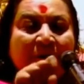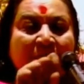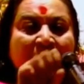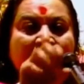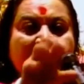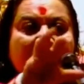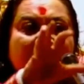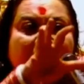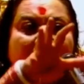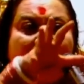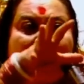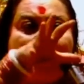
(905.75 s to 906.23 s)

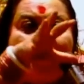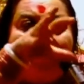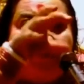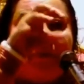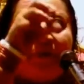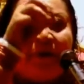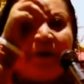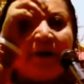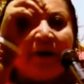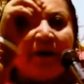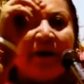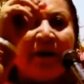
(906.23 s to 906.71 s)
It's kind
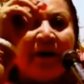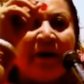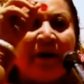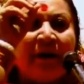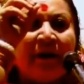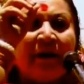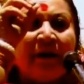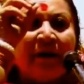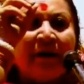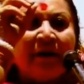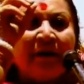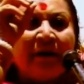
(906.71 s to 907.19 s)
of an
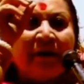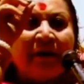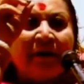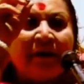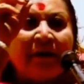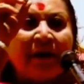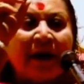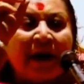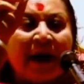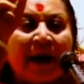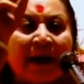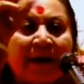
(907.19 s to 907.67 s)

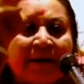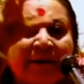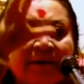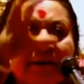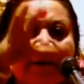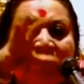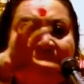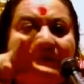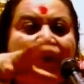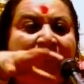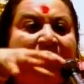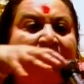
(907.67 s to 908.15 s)

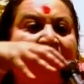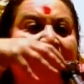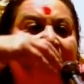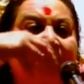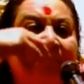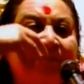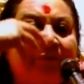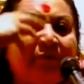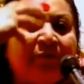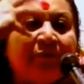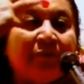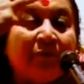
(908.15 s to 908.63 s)

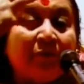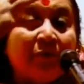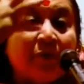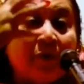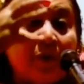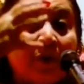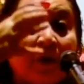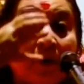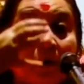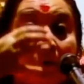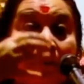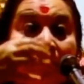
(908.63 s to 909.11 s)
activity
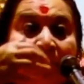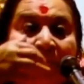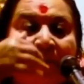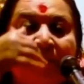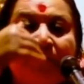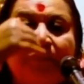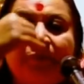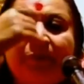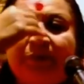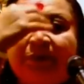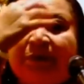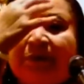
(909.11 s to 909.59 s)
of
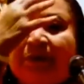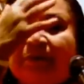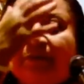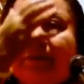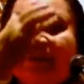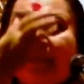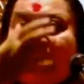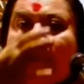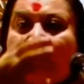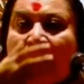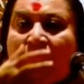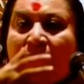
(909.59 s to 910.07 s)
this
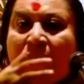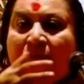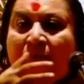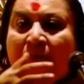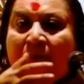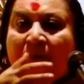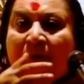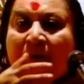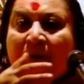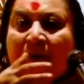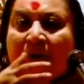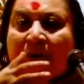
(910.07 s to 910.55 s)
wisdom within you,
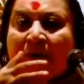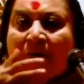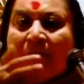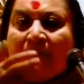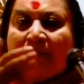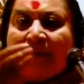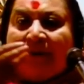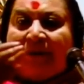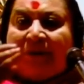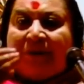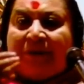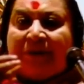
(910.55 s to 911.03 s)

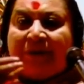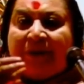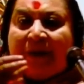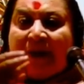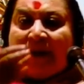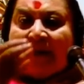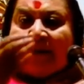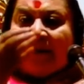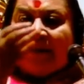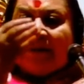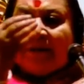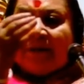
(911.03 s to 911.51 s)
which
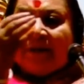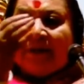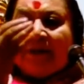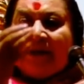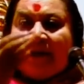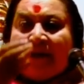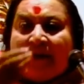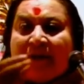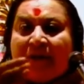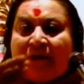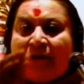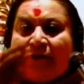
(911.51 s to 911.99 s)
just
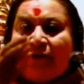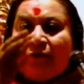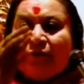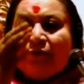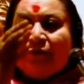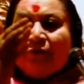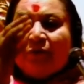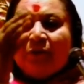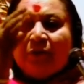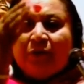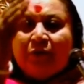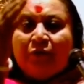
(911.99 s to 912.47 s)
leads
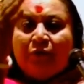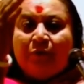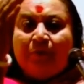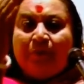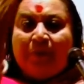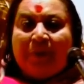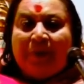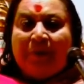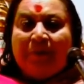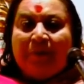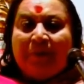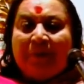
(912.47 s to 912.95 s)
you to
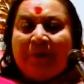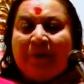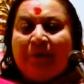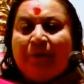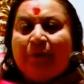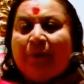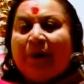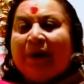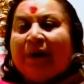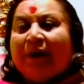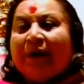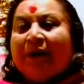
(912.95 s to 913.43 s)
people
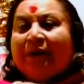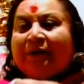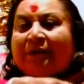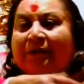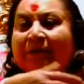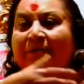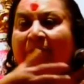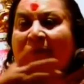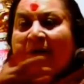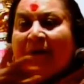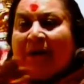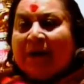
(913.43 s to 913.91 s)
who are
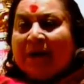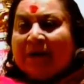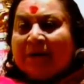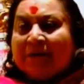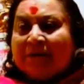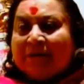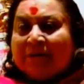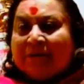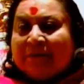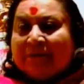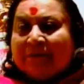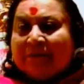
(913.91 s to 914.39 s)
extremely
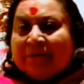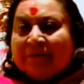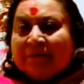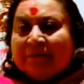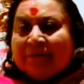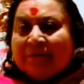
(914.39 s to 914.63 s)
nice,